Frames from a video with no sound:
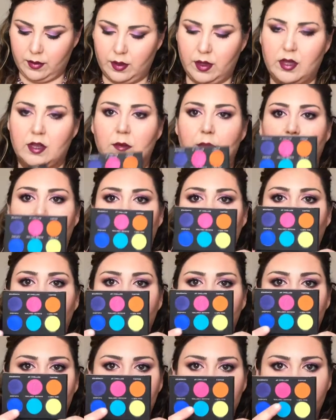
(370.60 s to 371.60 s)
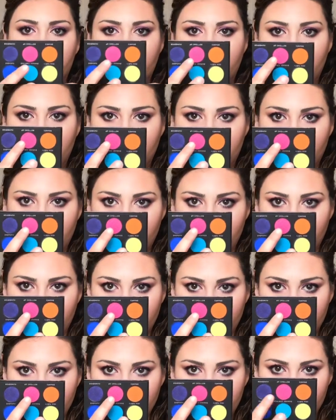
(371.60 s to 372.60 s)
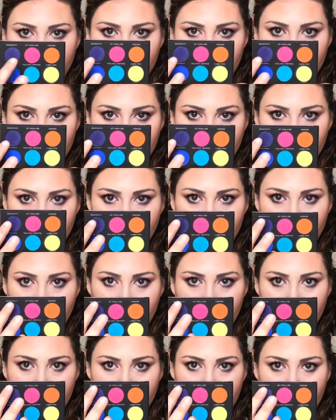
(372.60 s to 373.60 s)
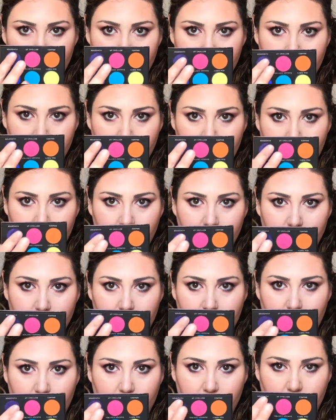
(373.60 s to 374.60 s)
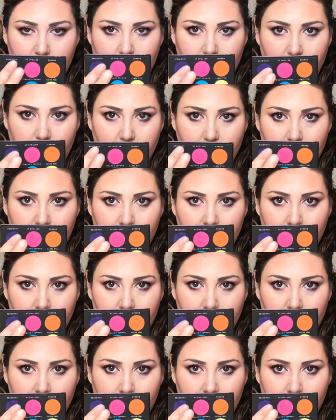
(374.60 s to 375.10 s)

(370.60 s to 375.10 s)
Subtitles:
This pink one is really nice. Let's see this purple.